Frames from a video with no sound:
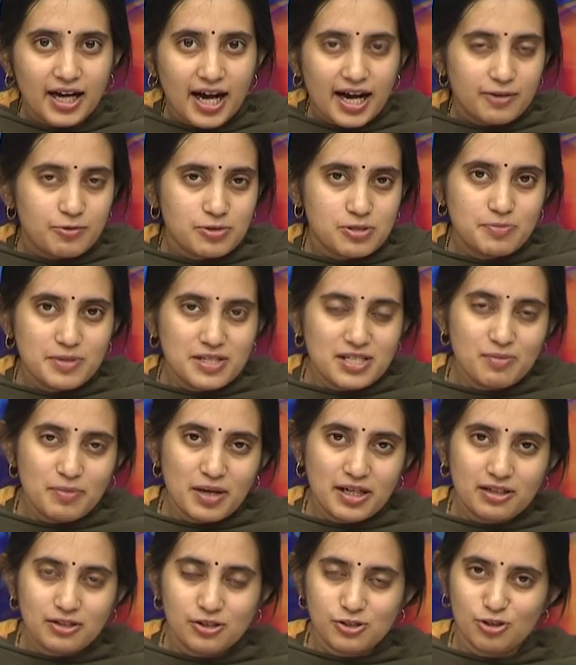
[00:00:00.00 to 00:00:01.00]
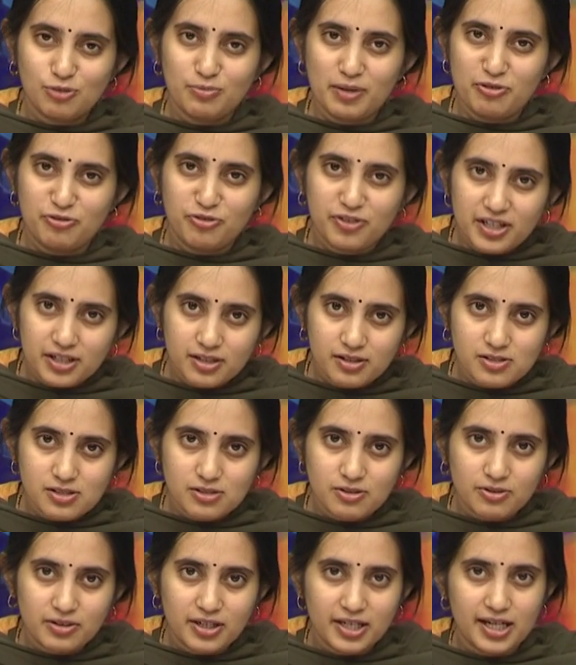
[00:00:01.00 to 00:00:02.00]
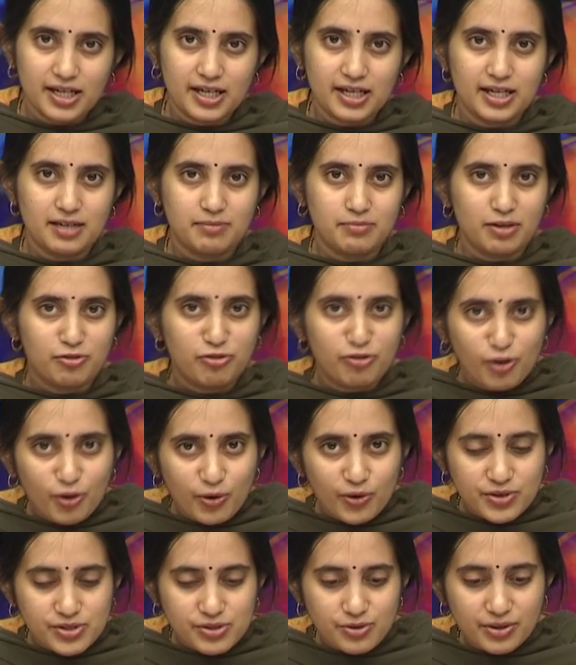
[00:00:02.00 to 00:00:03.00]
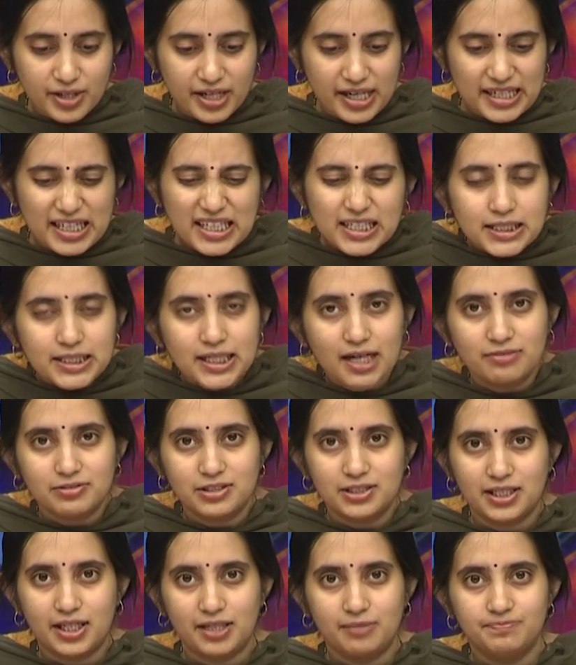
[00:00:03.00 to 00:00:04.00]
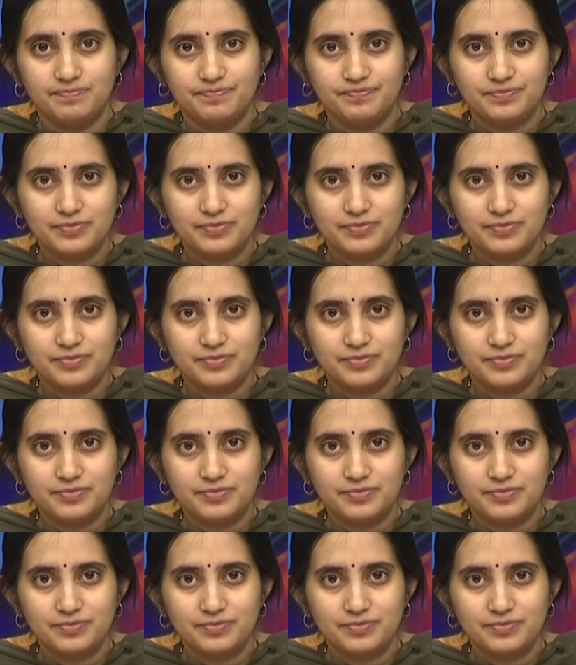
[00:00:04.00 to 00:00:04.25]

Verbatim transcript: I was busy making sure my figure is okay and my flow is okay and I didn't have the time.